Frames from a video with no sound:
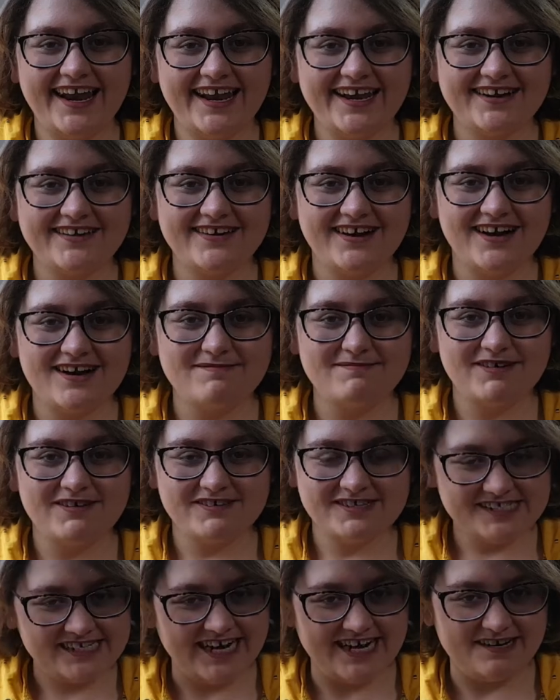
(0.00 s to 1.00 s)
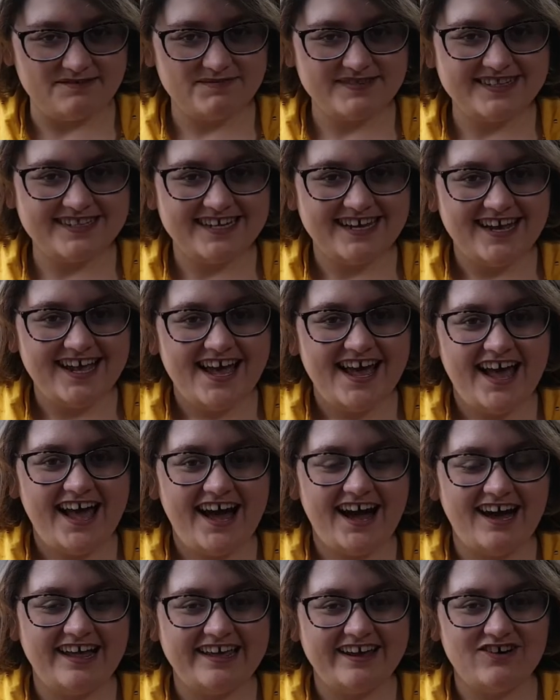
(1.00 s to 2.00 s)
Hello, I'm Lauren James.
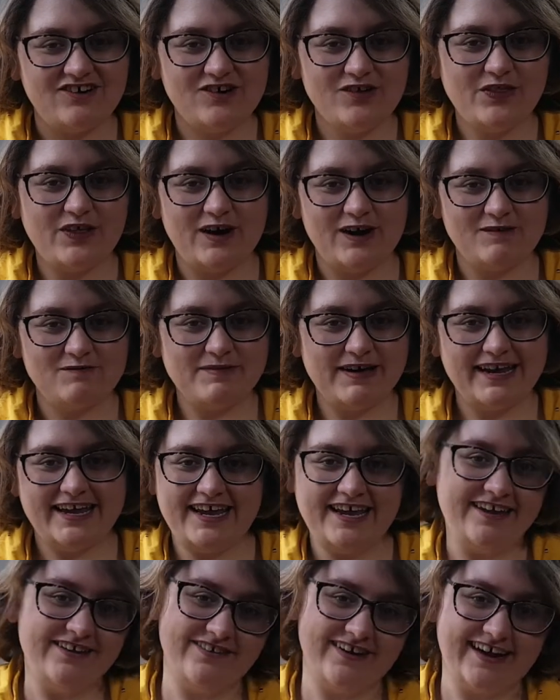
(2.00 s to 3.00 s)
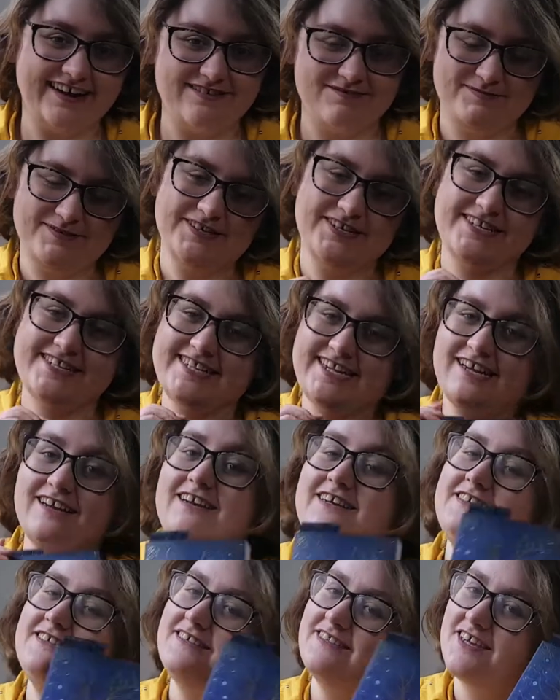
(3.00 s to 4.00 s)
I'm the author of many young adult books,
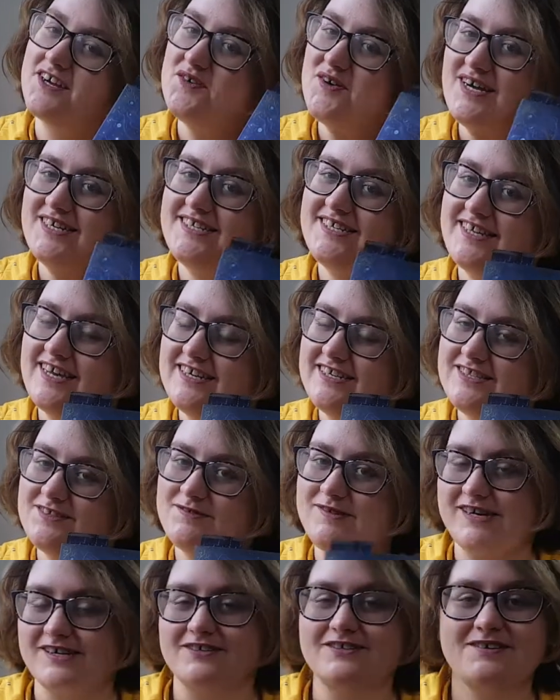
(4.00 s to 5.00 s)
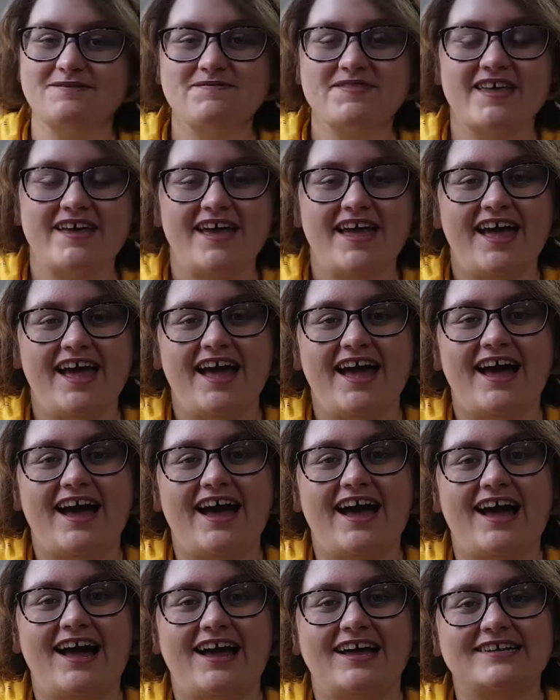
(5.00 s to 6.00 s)
including The Quiet at the End of the World.
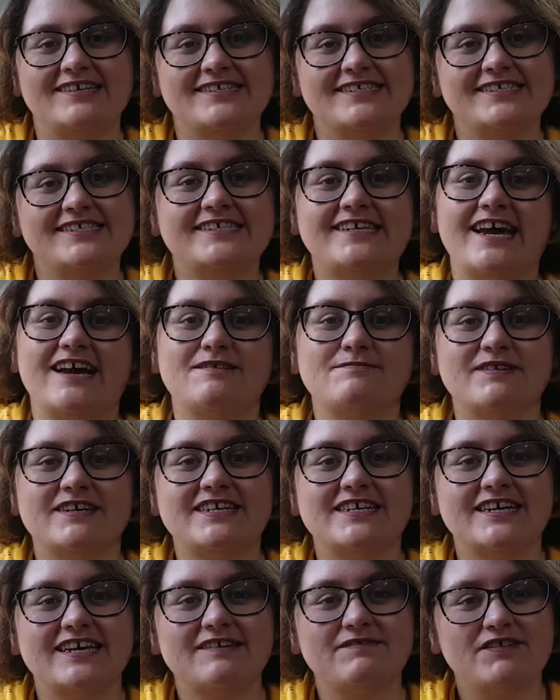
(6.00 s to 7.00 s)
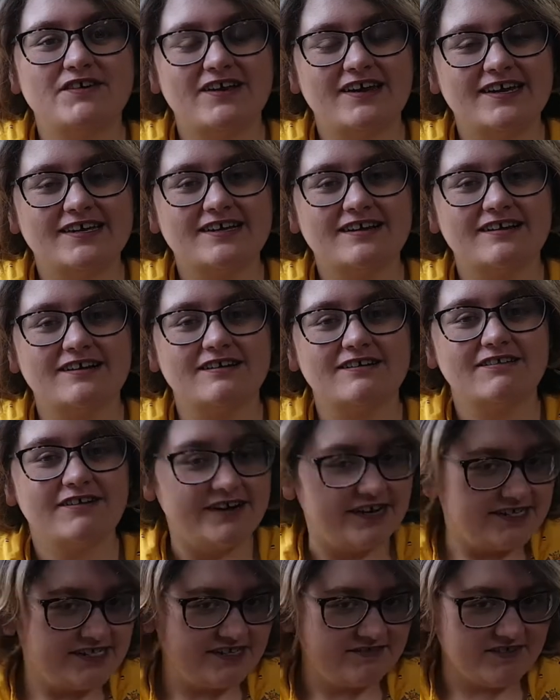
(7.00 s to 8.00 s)
And today I'm going to give you a little
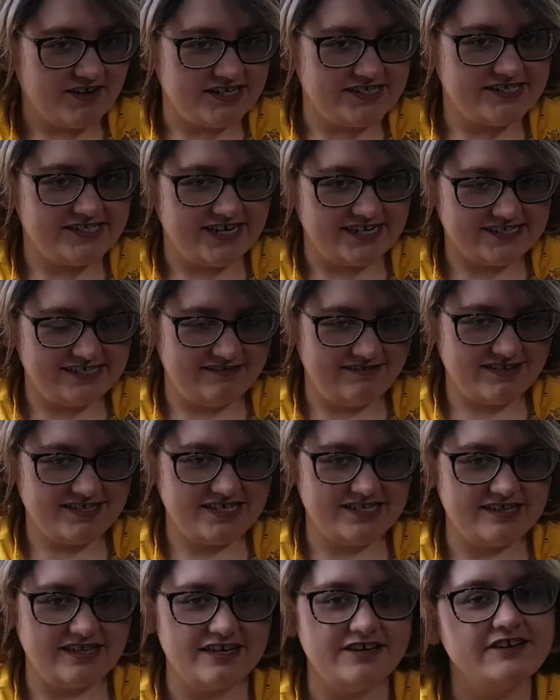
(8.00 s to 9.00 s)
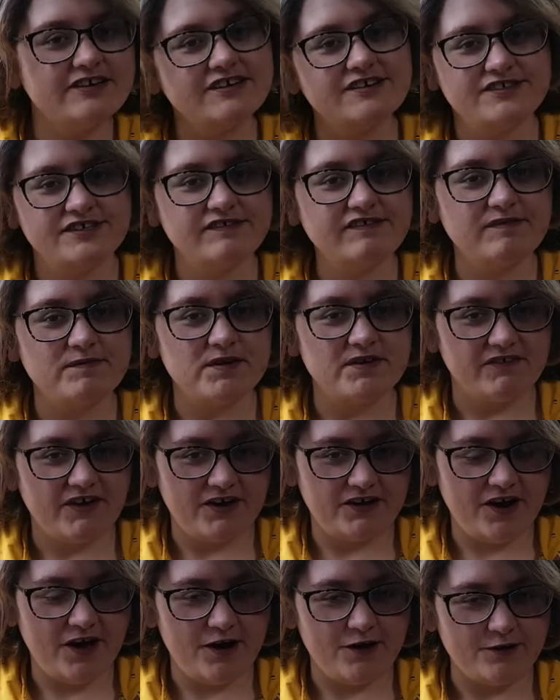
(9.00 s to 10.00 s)
creative writing activity that you can do from your
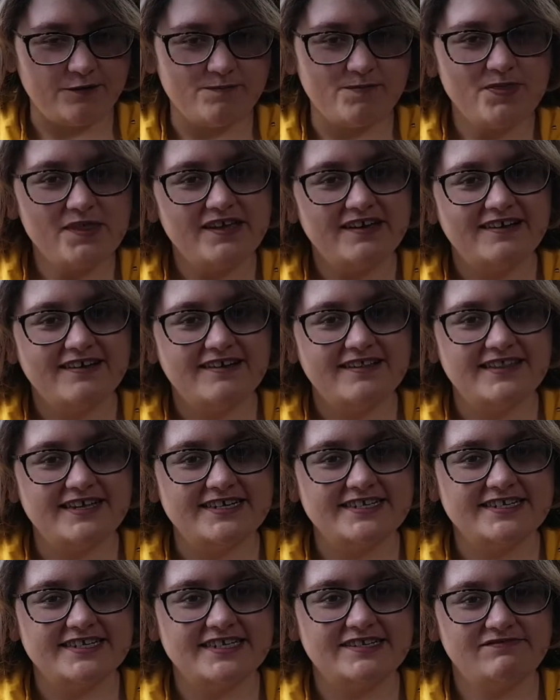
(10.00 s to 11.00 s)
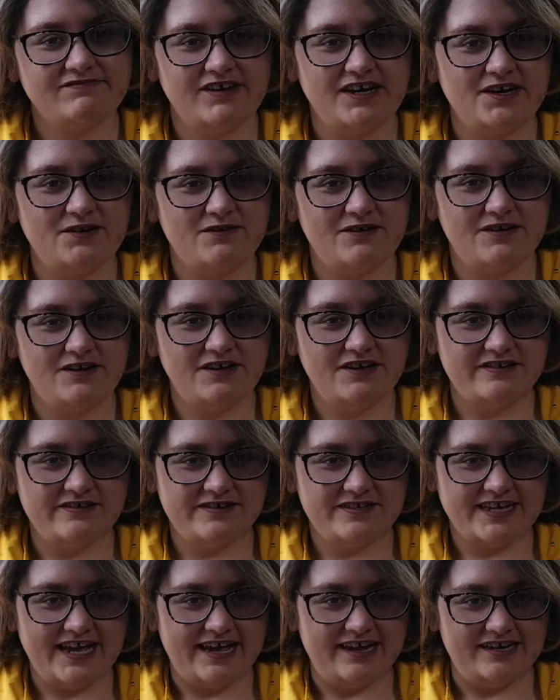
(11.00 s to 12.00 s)
own home. This is for anyone
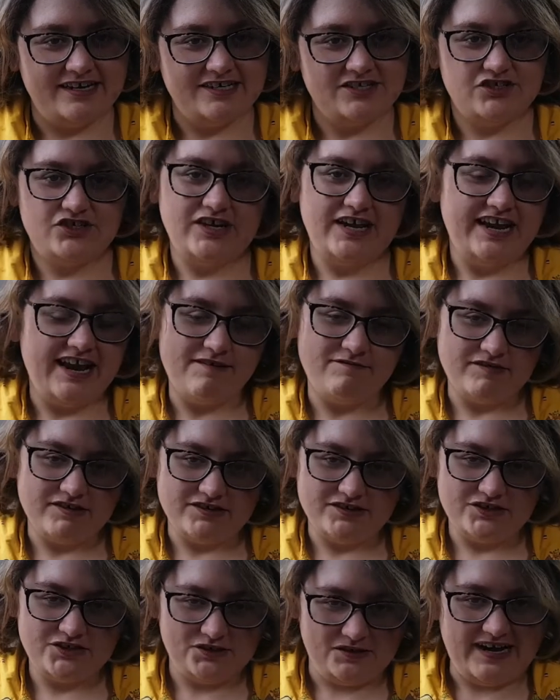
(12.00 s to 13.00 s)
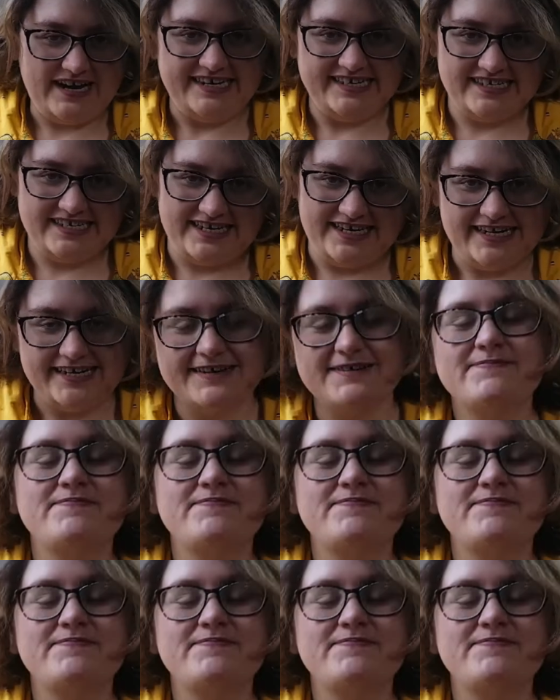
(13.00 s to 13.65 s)
who's aged 11 to 18.